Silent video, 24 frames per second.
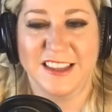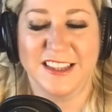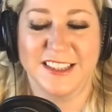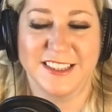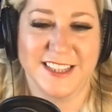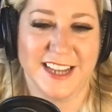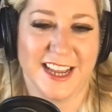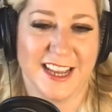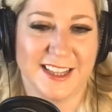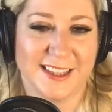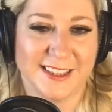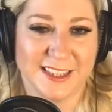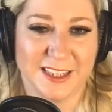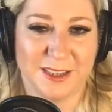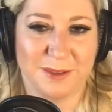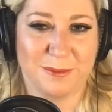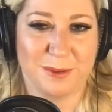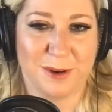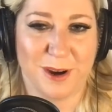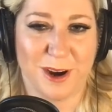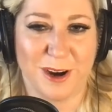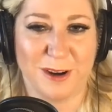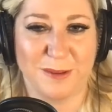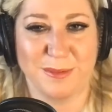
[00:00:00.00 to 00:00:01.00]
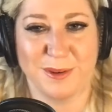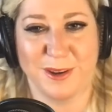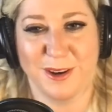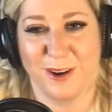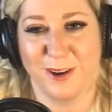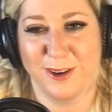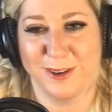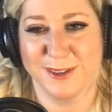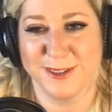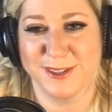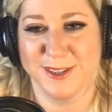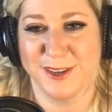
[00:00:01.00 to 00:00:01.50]
dancing part, but
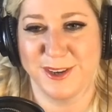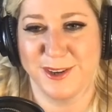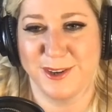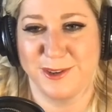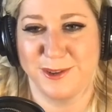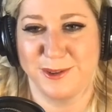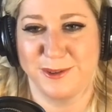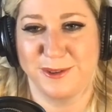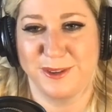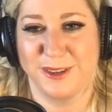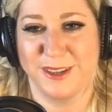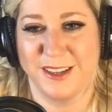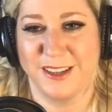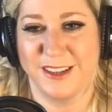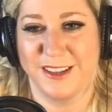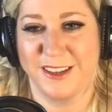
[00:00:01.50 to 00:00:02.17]
also,